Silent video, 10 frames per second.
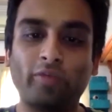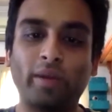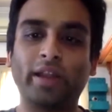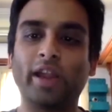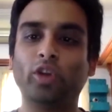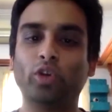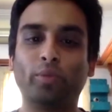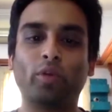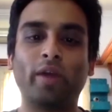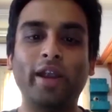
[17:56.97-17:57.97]
but can, you know,
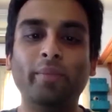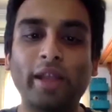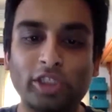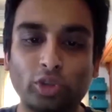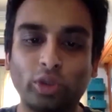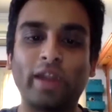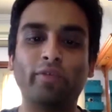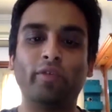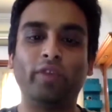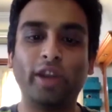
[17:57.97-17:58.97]
provide meals to 10,
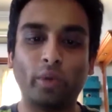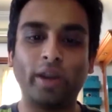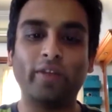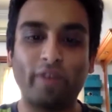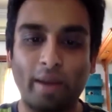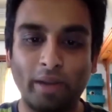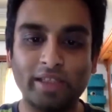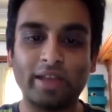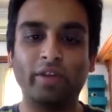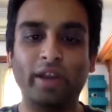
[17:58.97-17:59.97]
15, 20
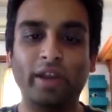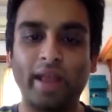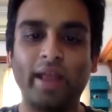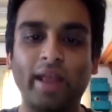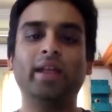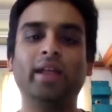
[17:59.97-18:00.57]
families every day,